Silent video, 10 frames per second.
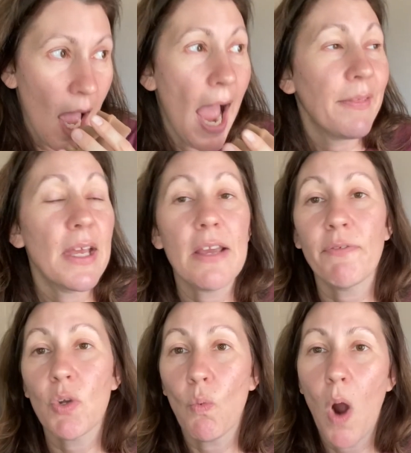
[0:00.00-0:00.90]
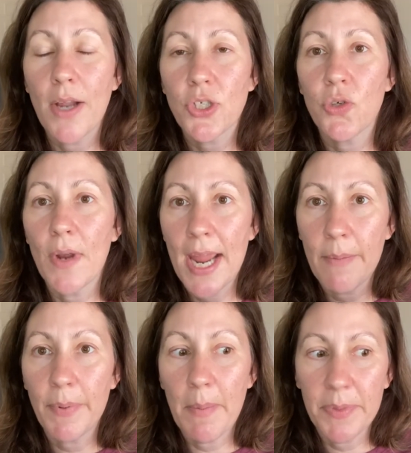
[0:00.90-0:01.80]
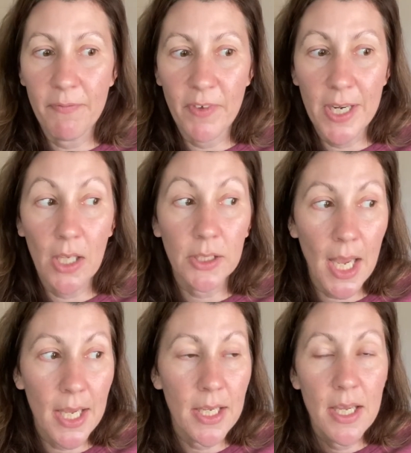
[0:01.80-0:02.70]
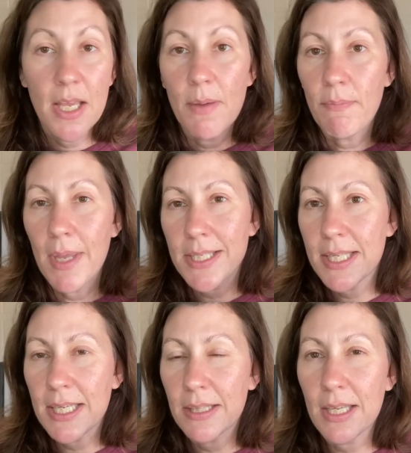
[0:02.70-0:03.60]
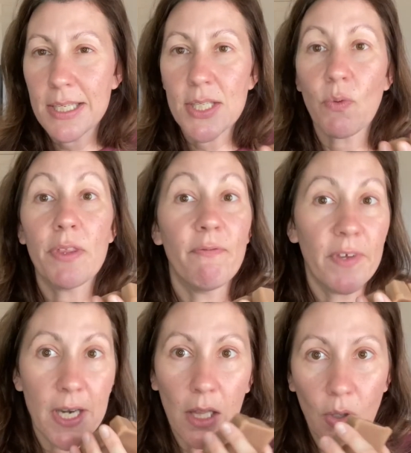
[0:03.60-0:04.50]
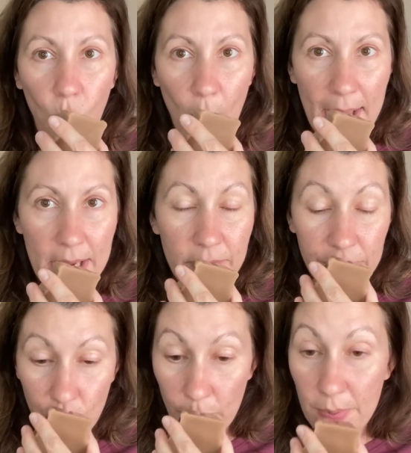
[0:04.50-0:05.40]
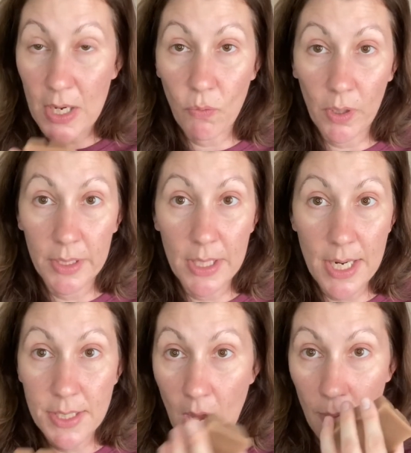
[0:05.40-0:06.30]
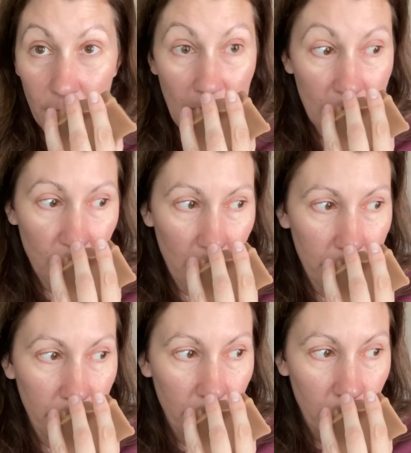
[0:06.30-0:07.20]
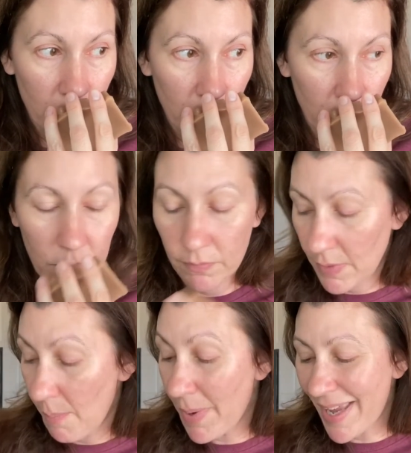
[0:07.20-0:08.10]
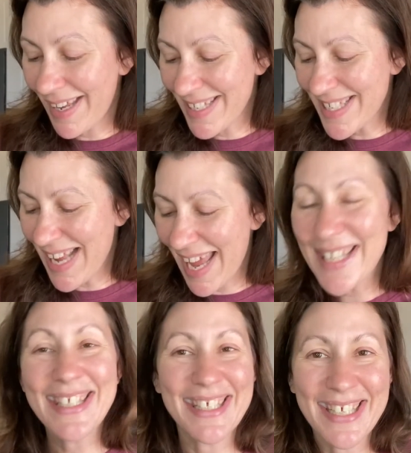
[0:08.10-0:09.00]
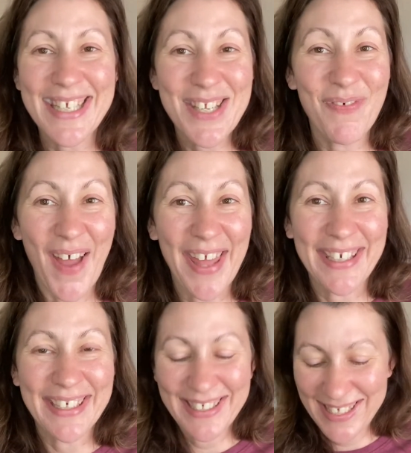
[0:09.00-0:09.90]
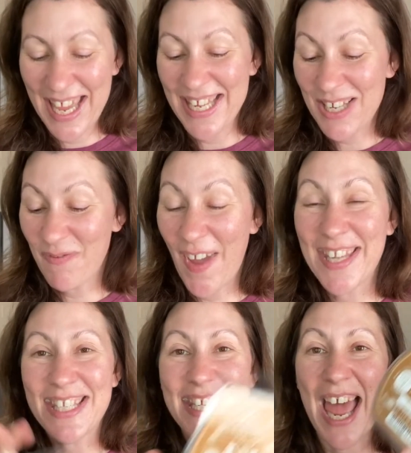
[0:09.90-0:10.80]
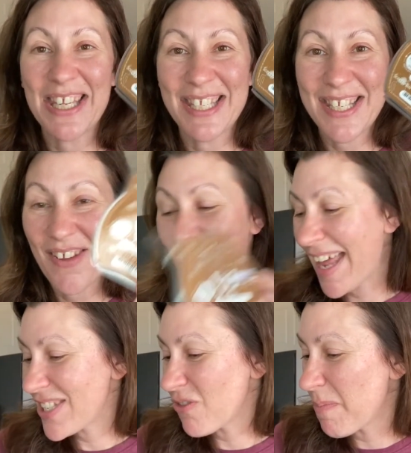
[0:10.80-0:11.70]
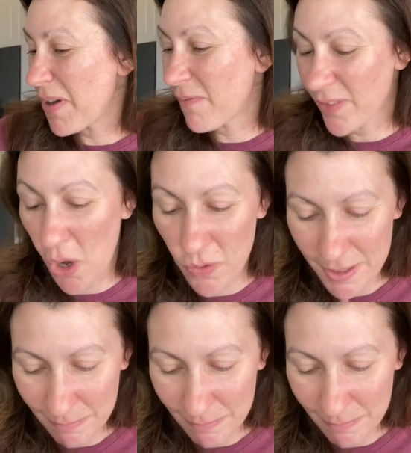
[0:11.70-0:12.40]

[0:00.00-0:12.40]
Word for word: I think if you want to amp up the vanilla, mixing this with vanilla waves would be a really nice combination. But it's fun. It's a fun scent. So that's Root Beer Float.